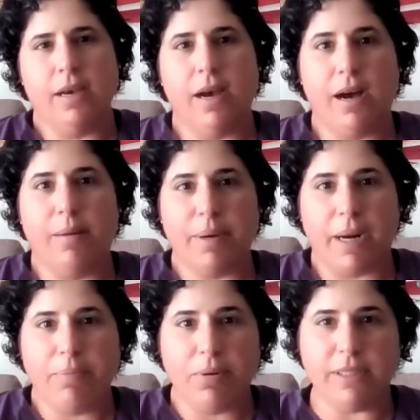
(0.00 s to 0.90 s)
But
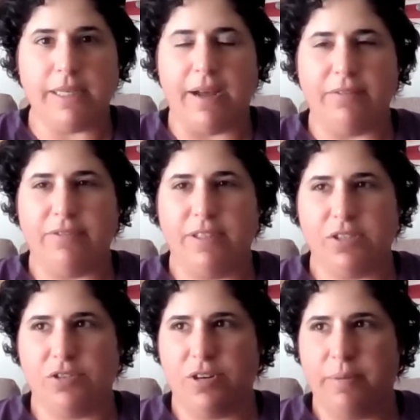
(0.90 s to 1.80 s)
I pulled it out for
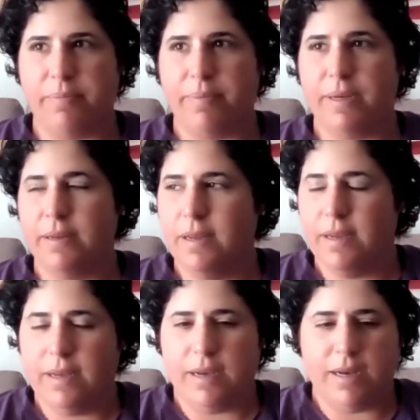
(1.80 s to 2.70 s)
this trip.
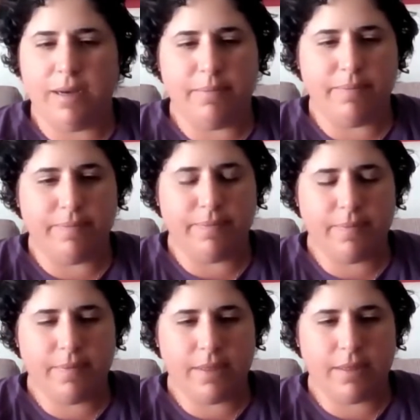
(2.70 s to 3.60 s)

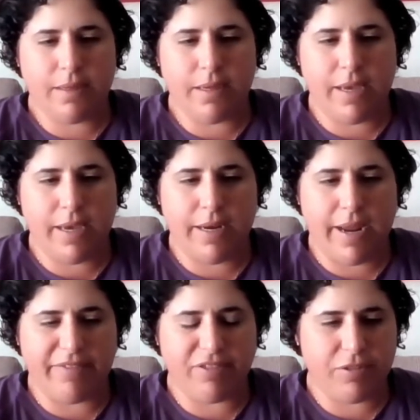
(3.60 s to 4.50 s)
And
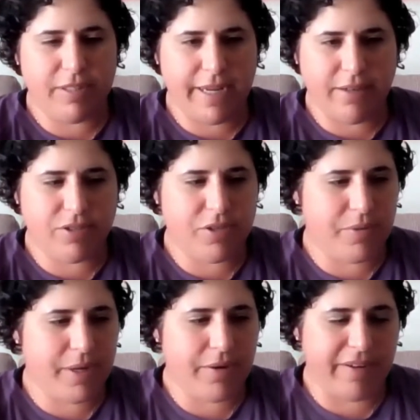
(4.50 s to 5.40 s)
after a day or 2
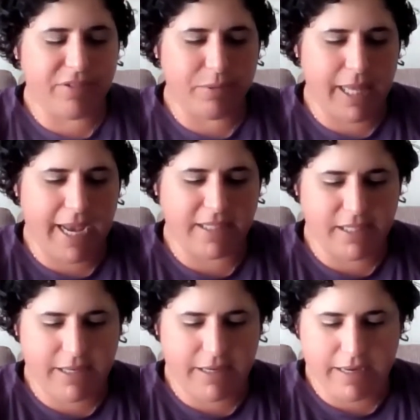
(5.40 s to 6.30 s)
here, after
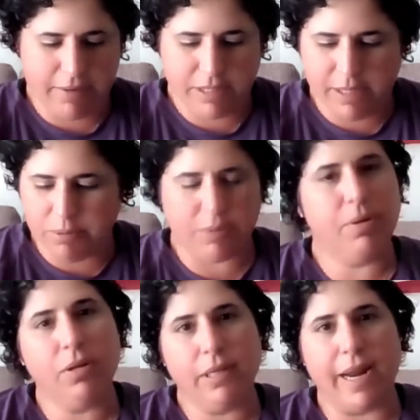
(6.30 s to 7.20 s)
relaxing, I was able to pull it